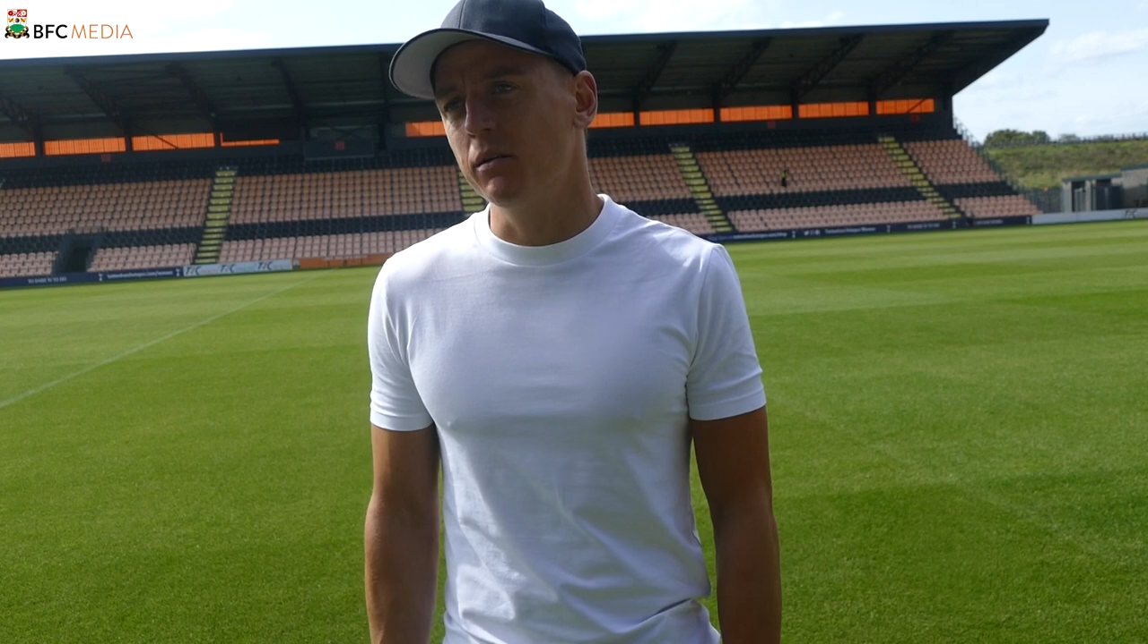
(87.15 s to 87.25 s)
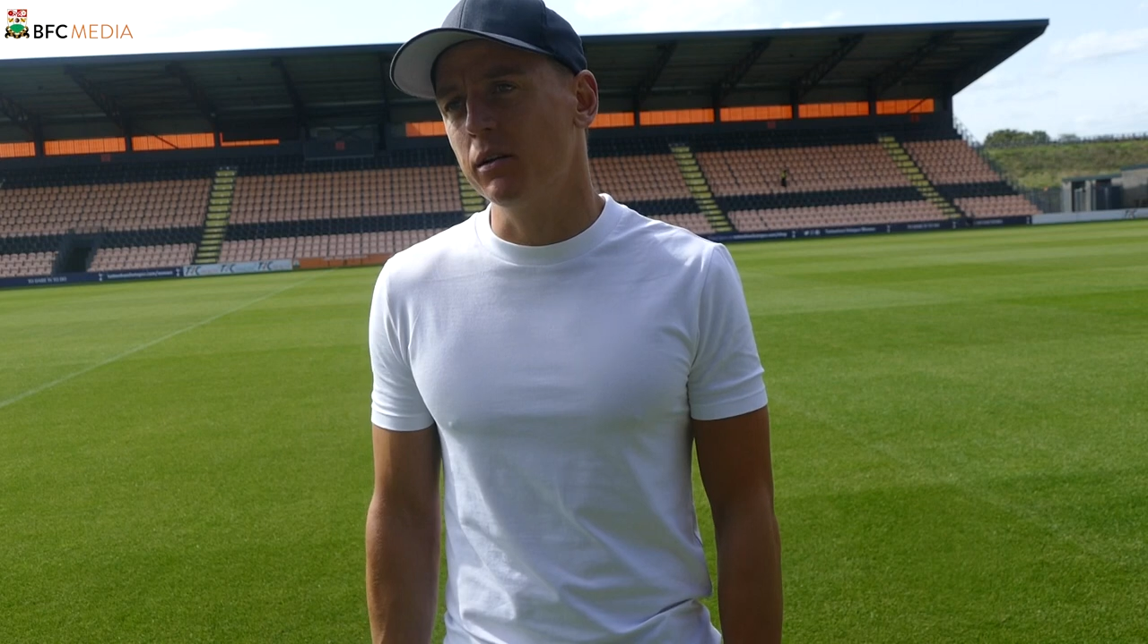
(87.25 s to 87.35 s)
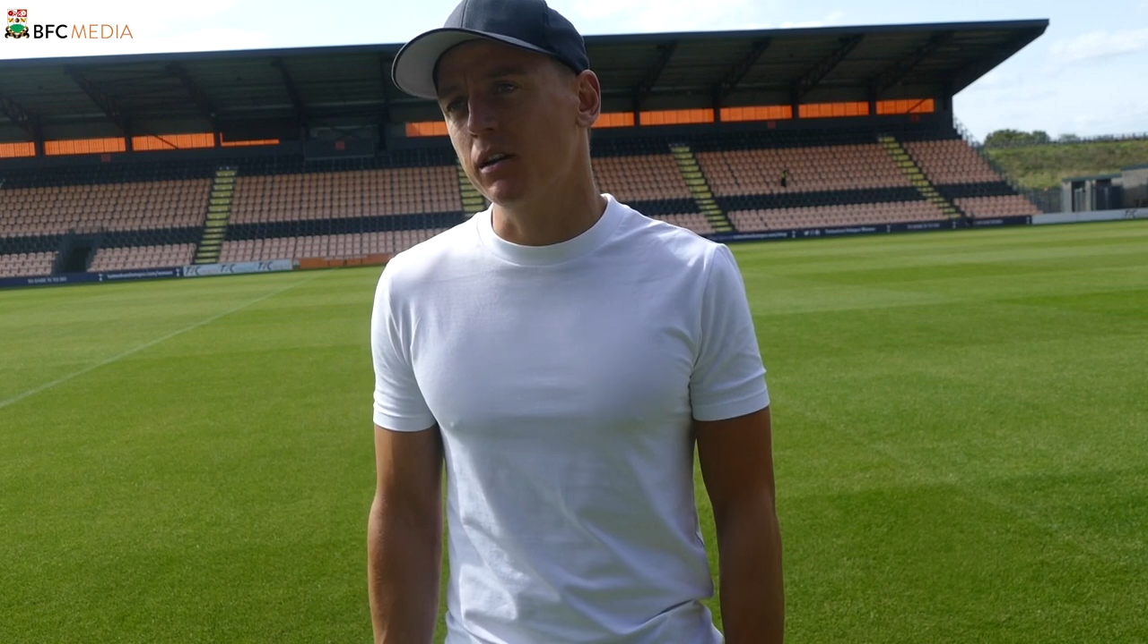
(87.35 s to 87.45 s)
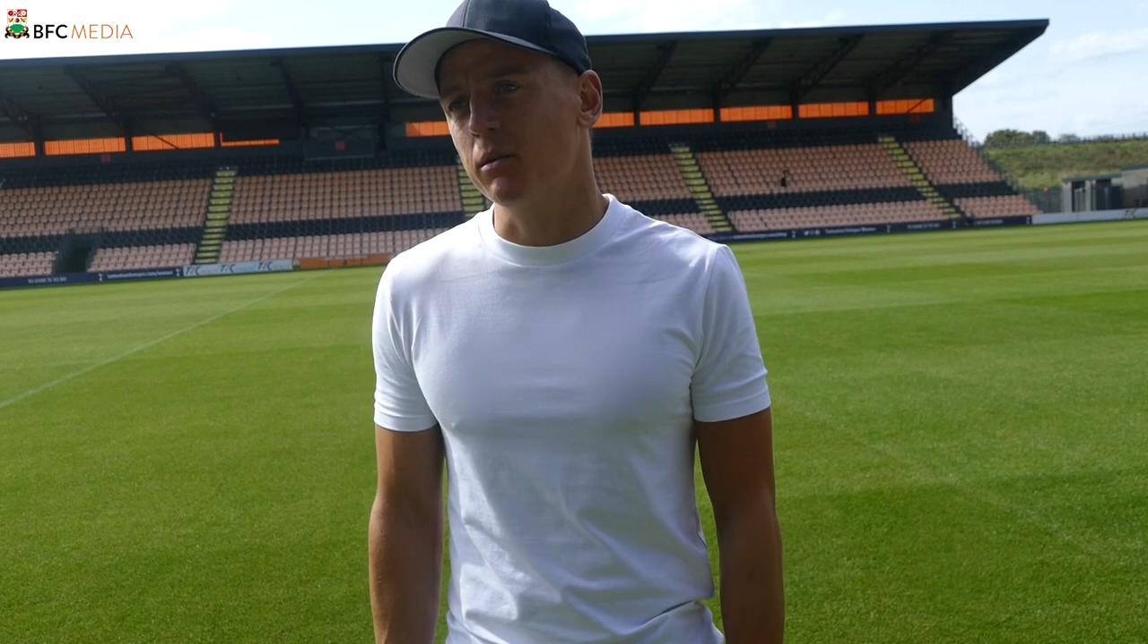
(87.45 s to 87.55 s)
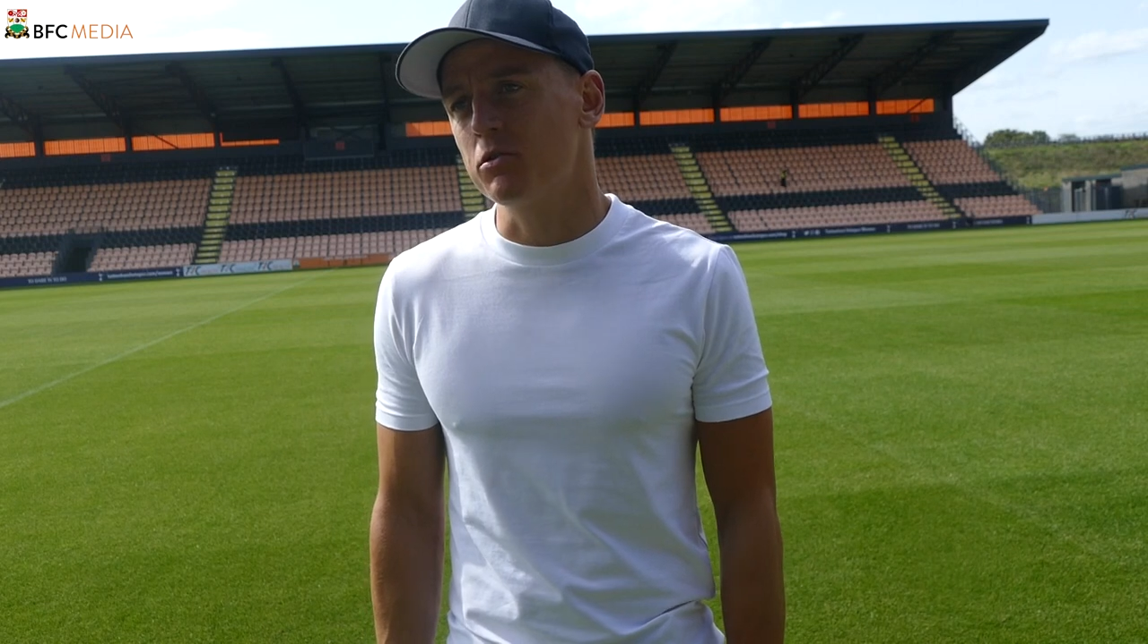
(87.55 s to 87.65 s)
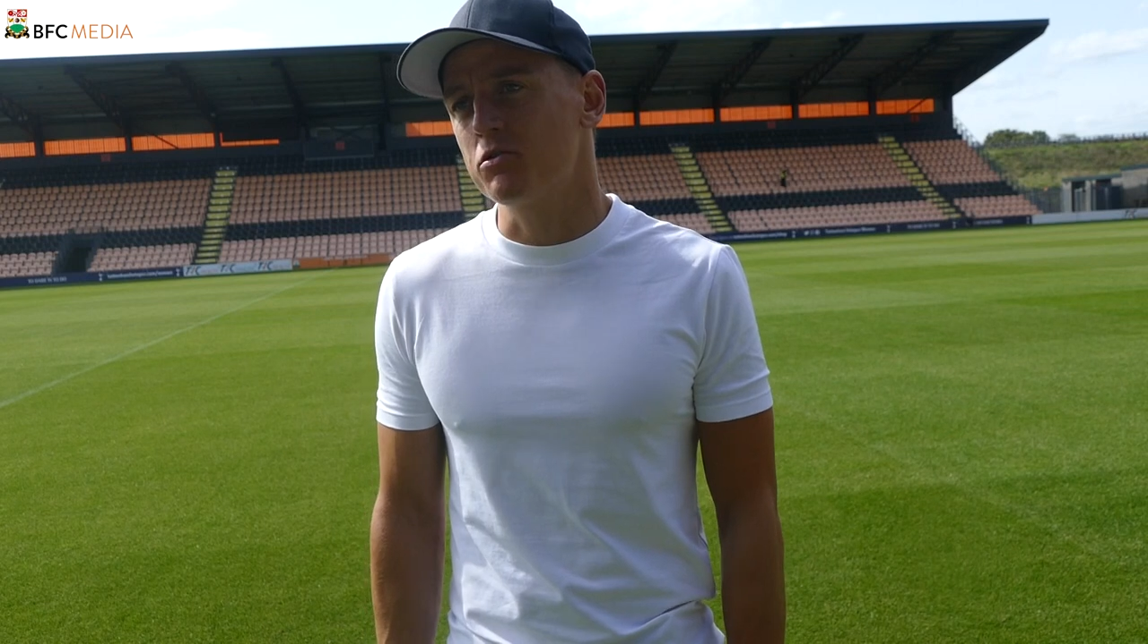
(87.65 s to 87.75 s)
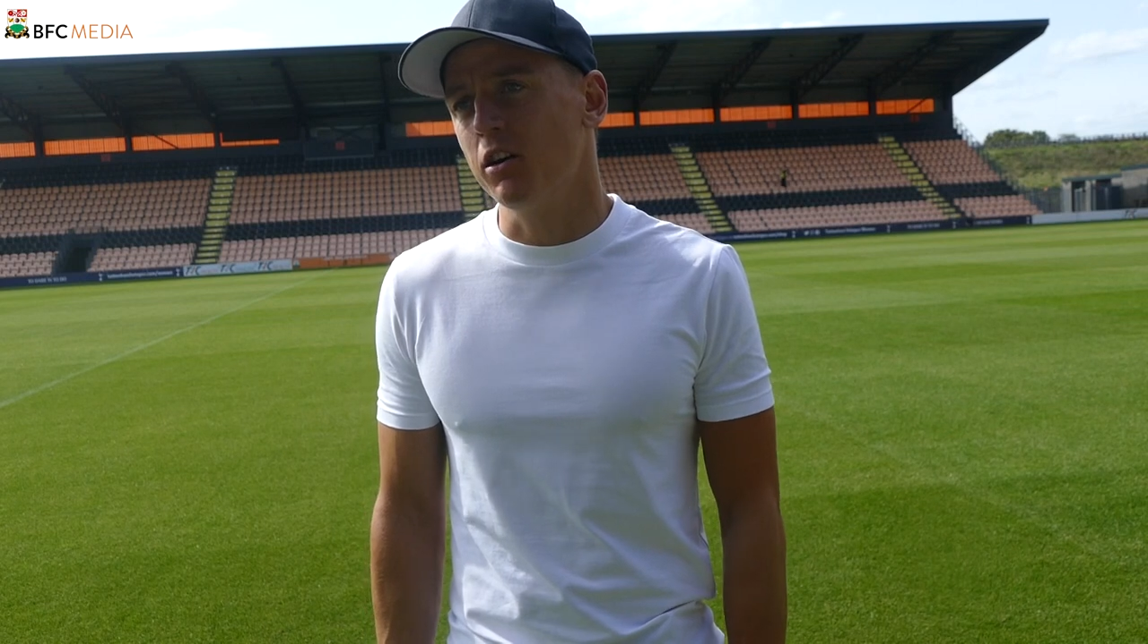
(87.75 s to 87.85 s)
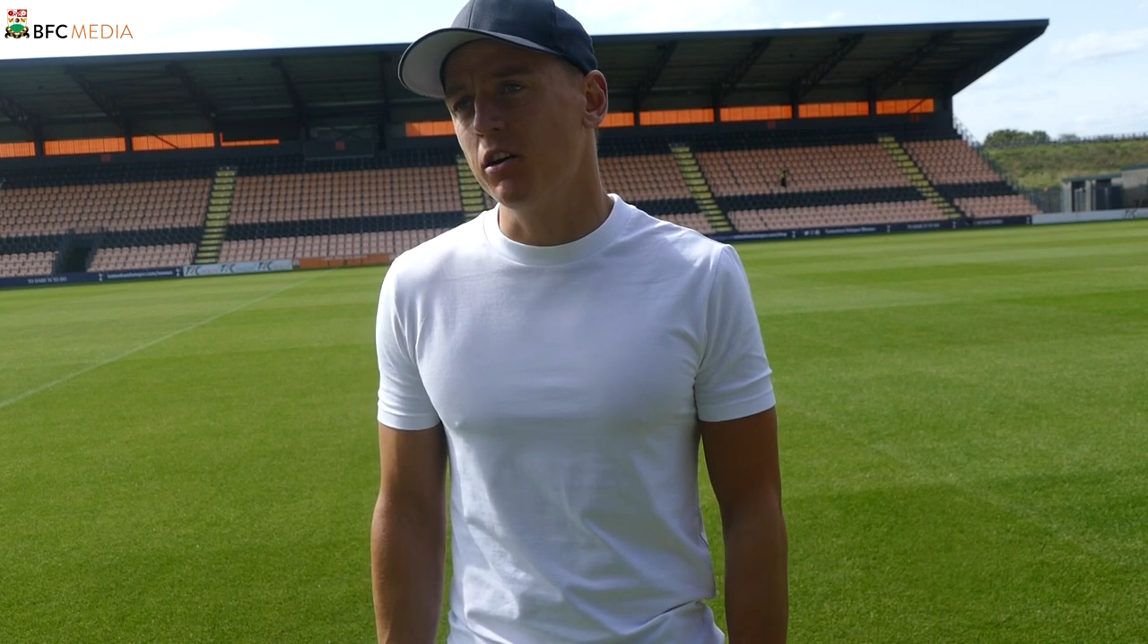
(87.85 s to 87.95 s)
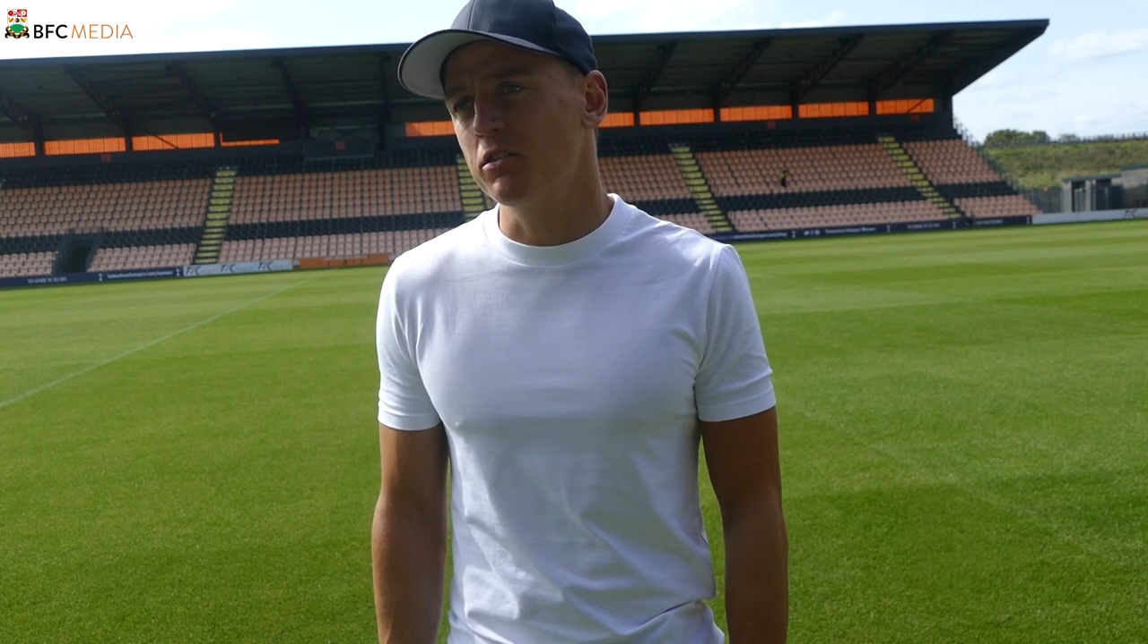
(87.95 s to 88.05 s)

when I come on trial.